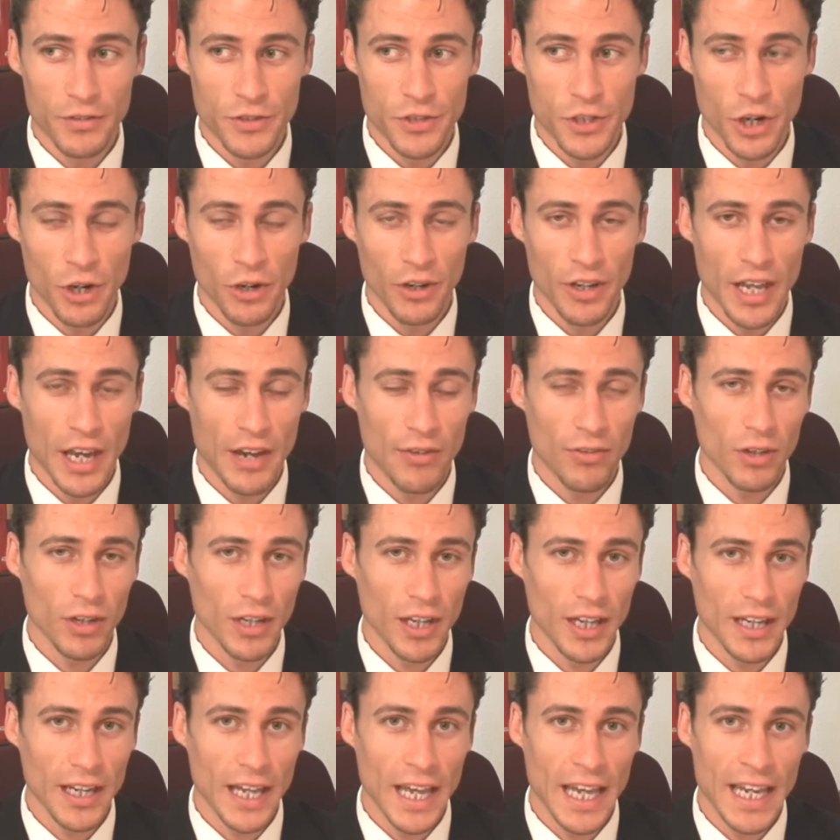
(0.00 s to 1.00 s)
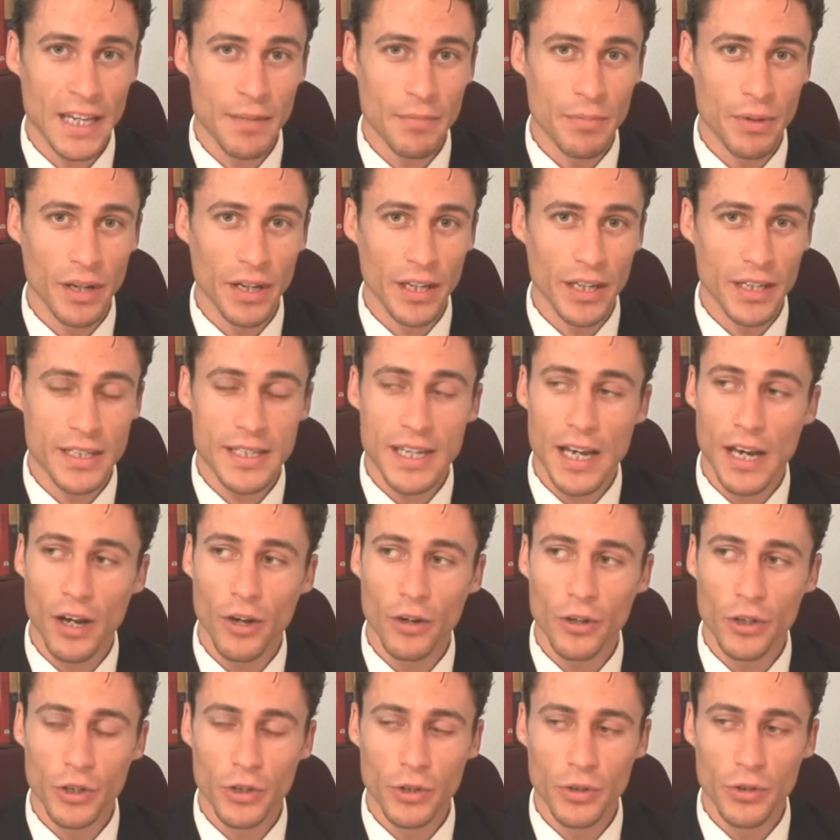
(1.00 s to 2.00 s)
don't ever let anybody
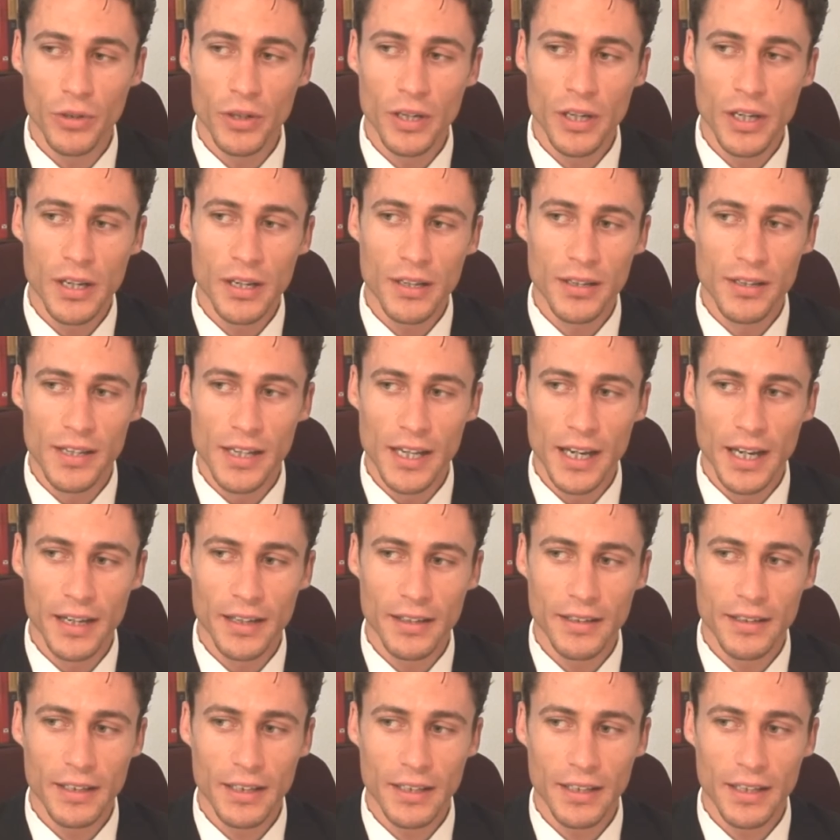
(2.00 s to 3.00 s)
tell you that